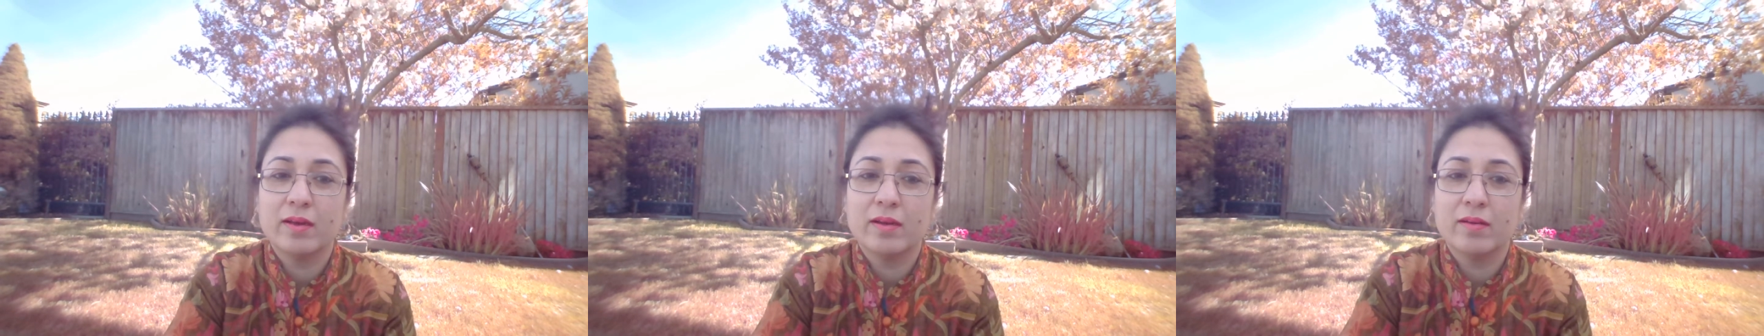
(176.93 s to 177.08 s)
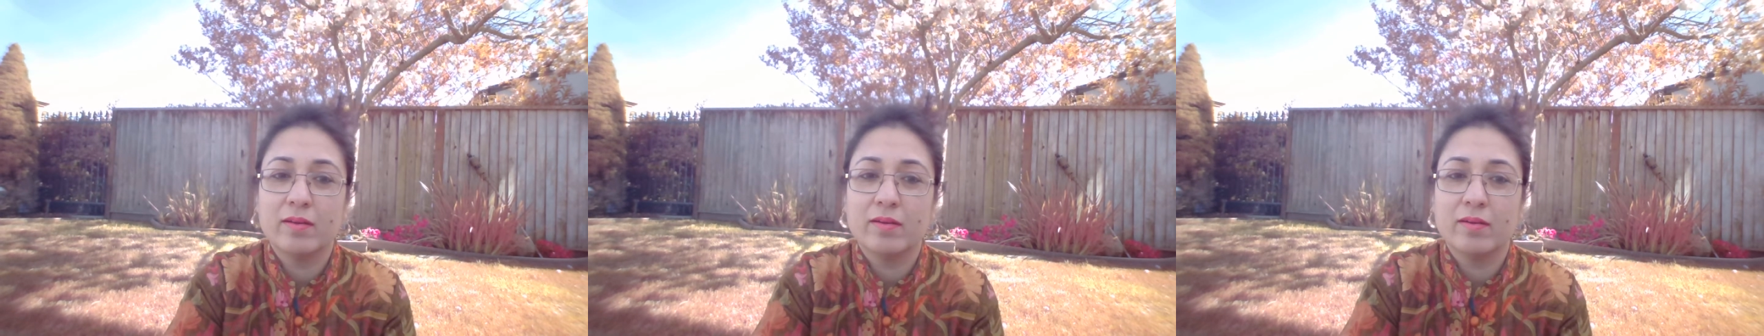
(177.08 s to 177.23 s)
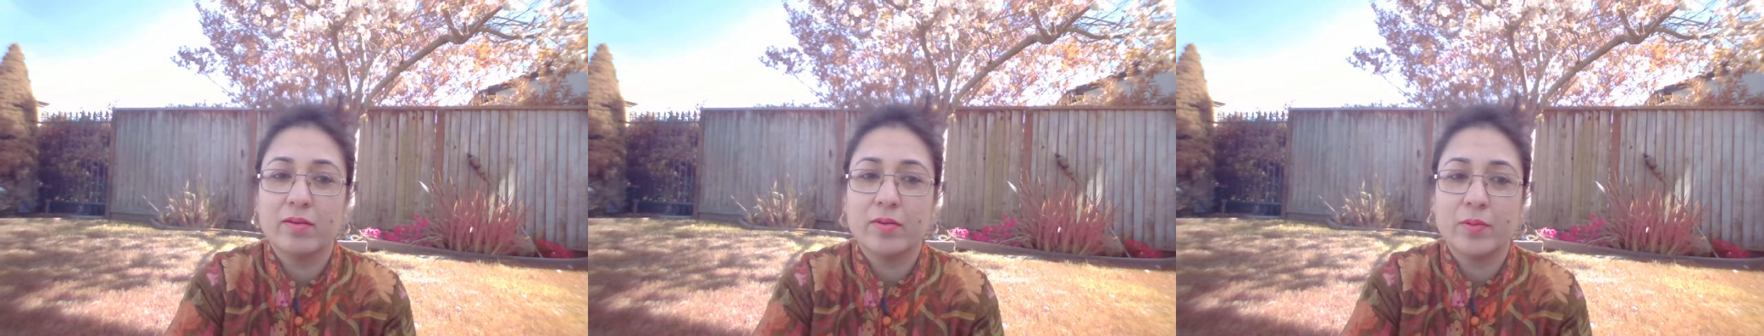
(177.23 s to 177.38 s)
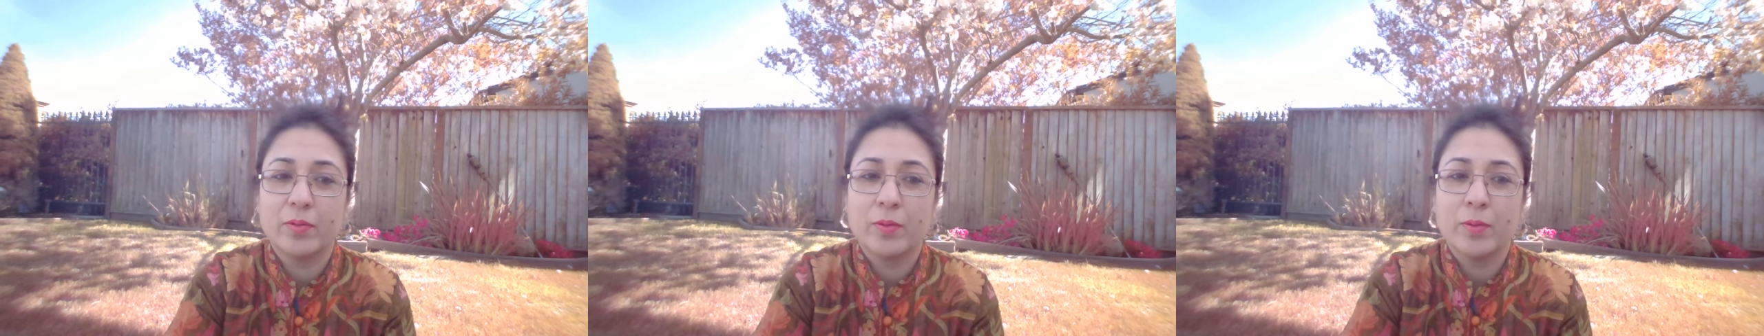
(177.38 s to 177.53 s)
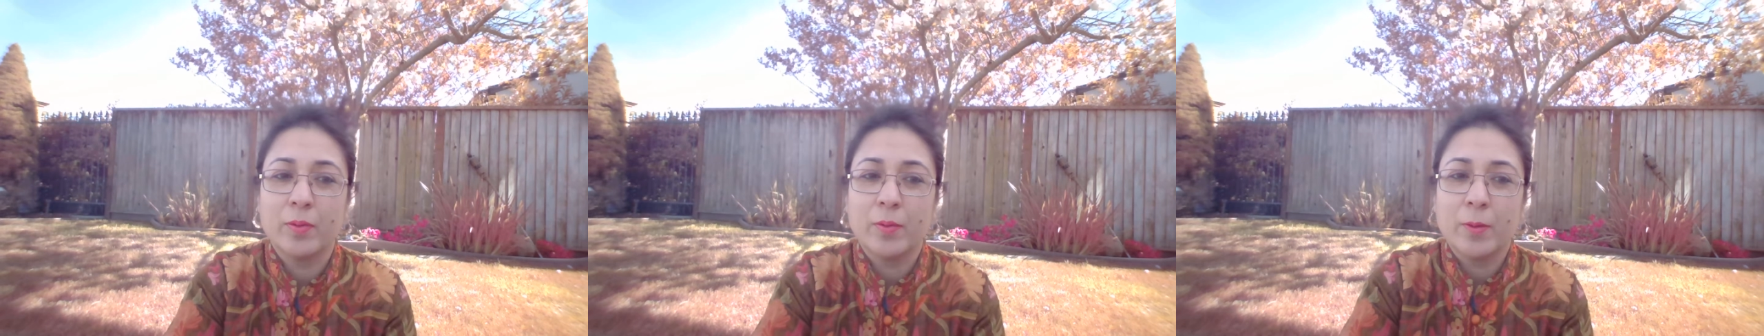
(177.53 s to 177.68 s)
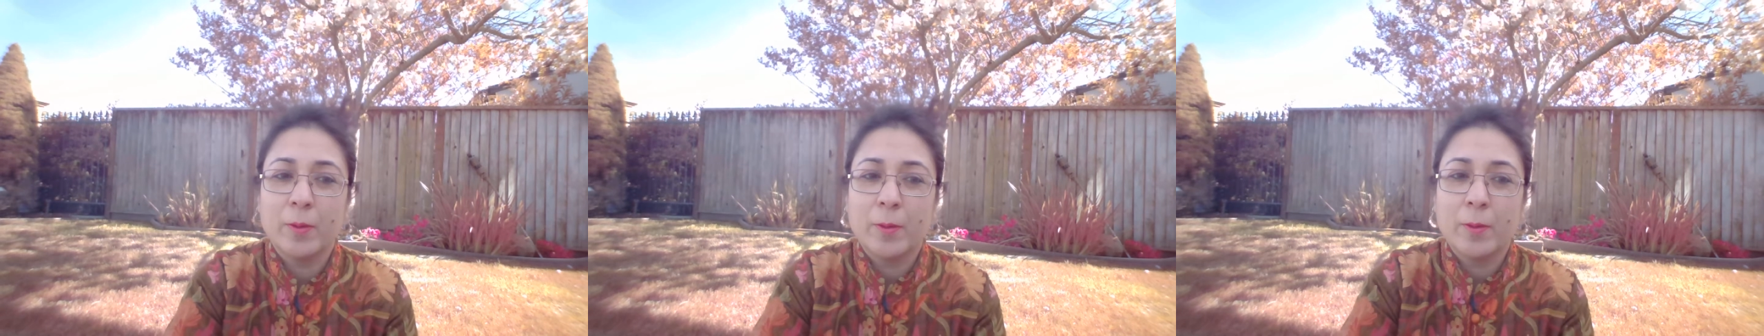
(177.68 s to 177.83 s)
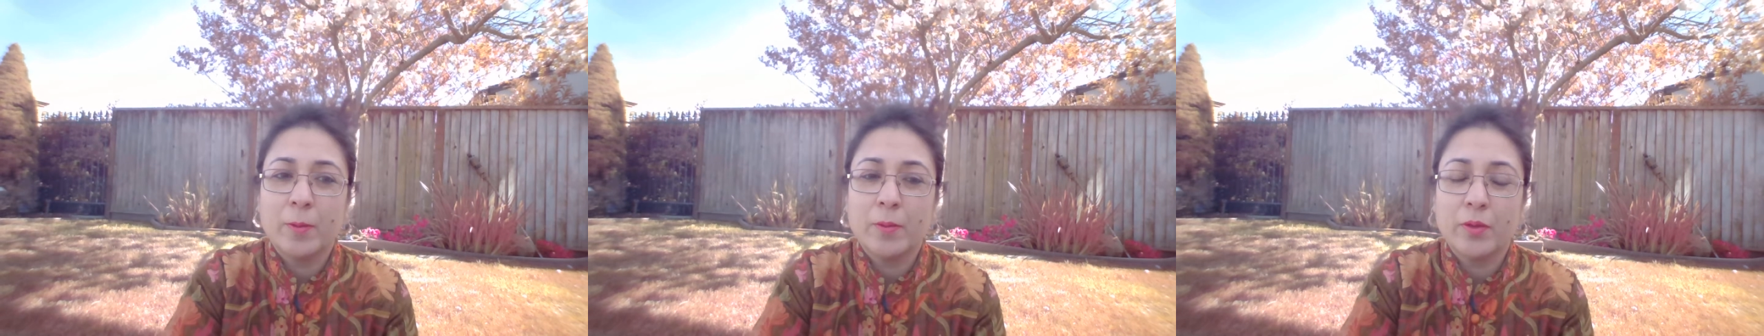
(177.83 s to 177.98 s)

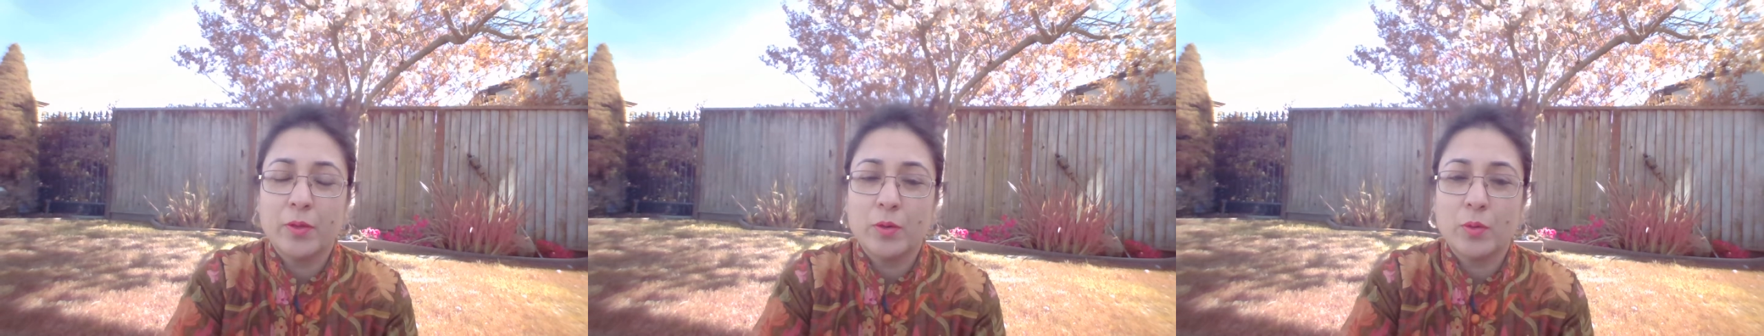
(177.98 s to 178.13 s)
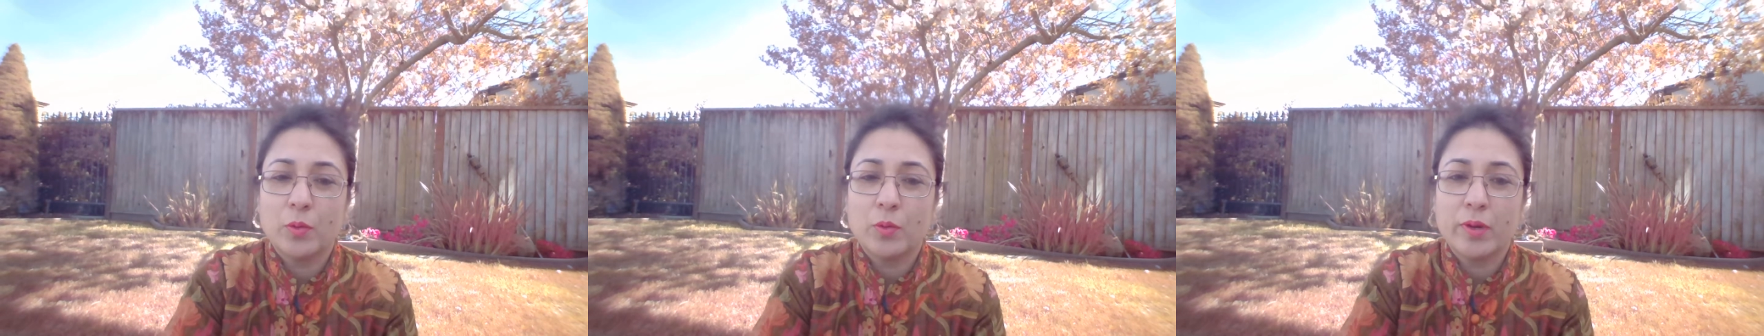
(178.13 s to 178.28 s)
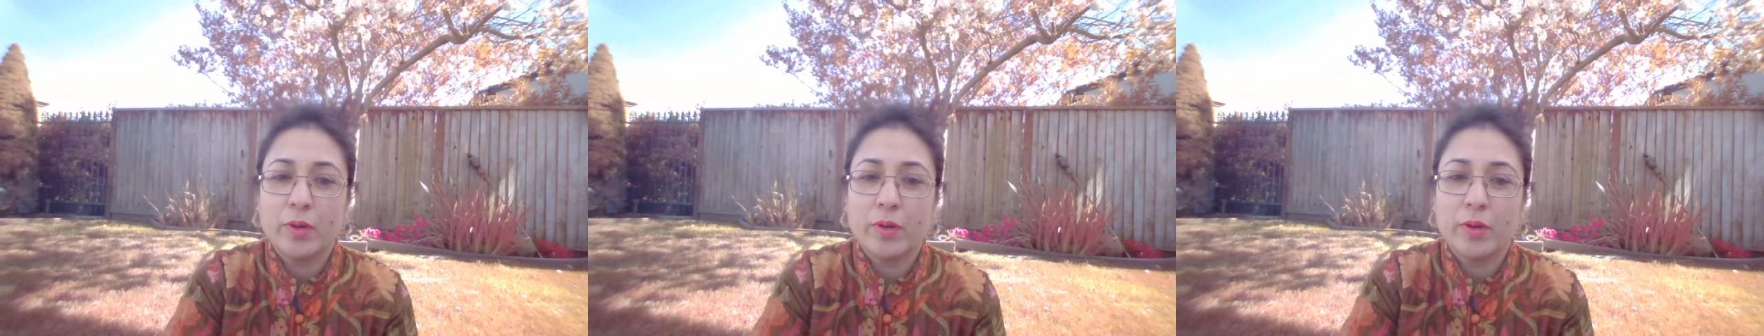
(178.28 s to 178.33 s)
they